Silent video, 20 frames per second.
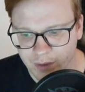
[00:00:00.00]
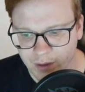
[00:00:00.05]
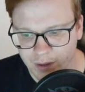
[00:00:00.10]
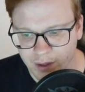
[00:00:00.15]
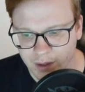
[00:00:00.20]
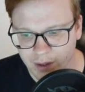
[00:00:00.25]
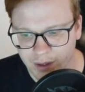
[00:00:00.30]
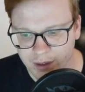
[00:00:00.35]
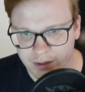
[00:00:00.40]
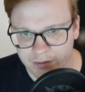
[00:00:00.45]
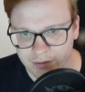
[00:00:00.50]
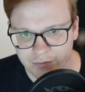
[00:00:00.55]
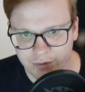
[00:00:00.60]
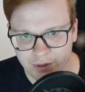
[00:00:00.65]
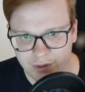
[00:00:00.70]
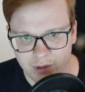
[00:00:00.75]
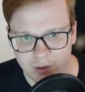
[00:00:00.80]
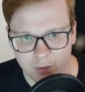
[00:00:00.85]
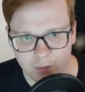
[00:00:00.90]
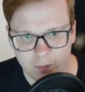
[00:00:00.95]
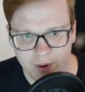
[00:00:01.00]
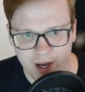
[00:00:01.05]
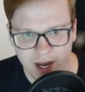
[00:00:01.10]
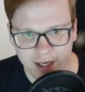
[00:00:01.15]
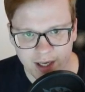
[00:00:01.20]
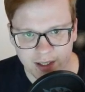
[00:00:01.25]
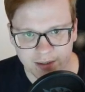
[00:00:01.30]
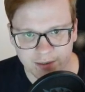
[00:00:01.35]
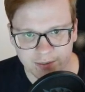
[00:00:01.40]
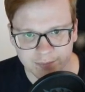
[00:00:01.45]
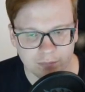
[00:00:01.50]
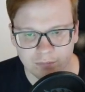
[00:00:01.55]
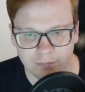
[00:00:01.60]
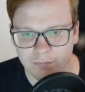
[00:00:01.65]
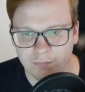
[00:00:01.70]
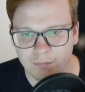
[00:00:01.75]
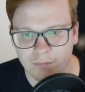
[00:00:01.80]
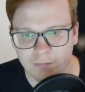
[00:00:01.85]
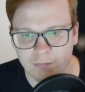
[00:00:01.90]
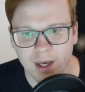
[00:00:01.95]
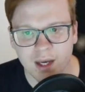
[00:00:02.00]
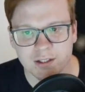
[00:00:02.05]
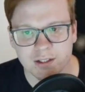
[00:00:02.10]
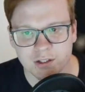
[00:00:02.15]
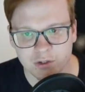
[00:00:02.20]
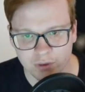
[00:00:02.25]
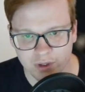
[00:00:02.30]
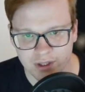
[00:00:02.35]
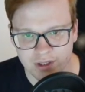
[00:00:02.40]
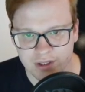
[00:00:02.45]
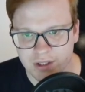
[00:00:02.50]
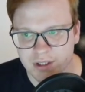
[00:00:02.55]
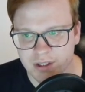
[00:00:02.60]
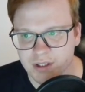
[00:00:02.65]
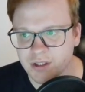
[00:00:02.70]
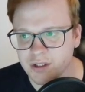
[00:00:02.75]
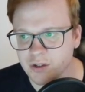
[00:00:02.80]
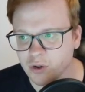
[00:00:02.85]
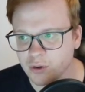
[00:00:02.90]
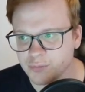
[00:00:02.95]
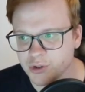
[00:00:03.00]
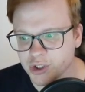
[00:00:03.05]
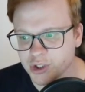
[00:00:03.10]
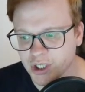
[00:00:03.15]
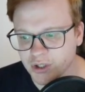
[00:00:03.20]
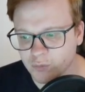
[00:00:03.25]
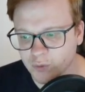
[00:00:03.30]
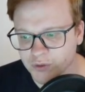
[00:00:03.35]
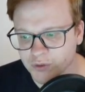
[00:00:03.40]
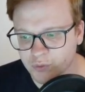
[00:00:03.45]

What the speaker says: And if we go back, as you can see, the object was